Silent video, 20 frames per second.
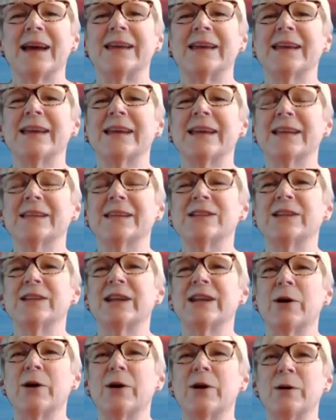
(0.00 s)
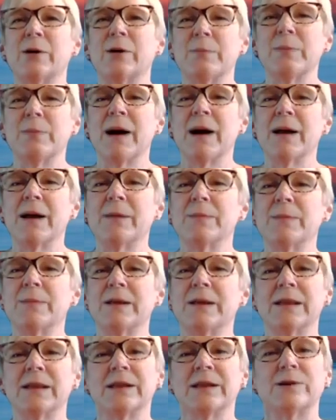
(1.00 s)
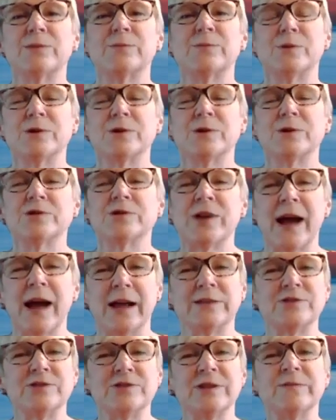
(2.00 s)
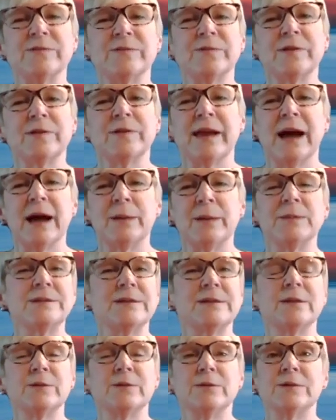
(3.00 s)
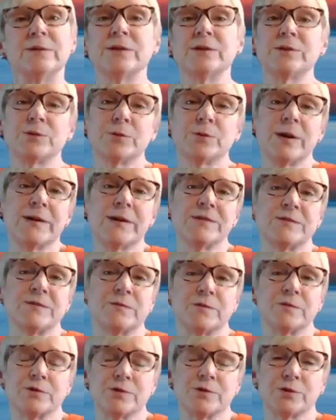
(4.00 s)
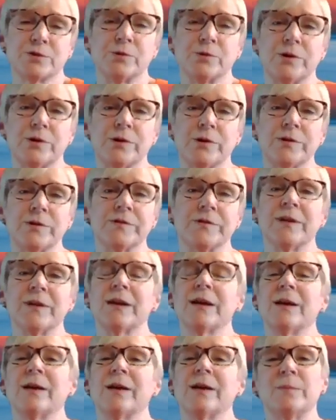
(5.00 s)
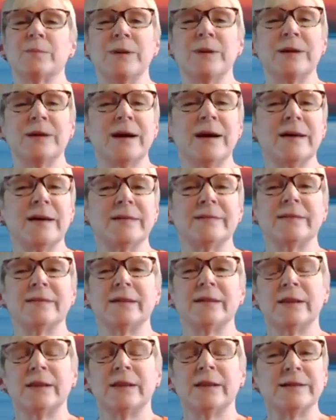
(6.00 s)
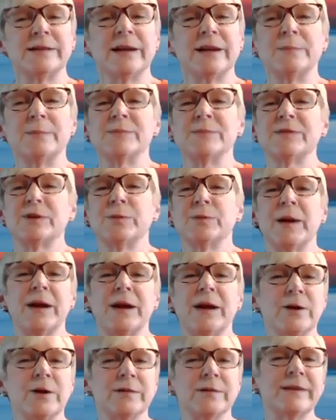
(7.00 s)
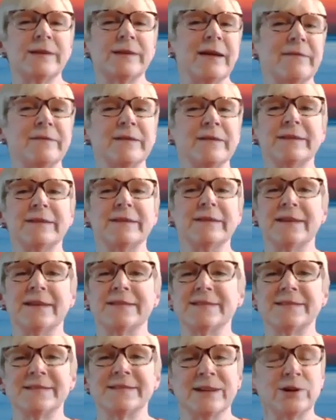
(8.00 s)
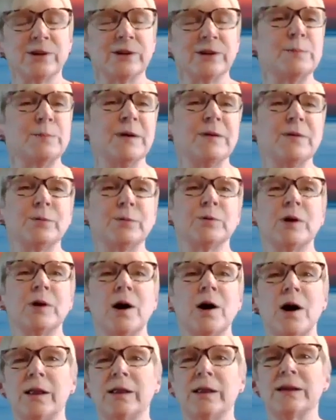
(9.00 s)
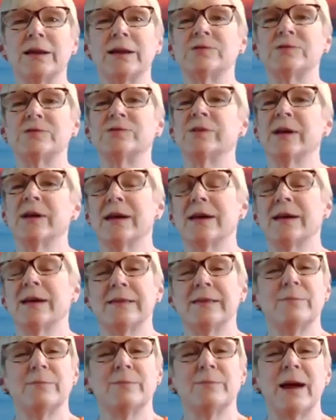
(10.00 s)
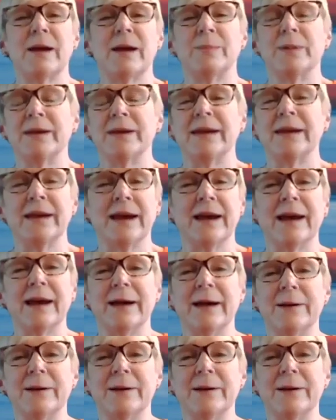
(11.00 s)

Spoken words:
again, you know, it might be a little more challenging for them to transfer schools because a lot of times their parents haven't necessarily been through college. They may be,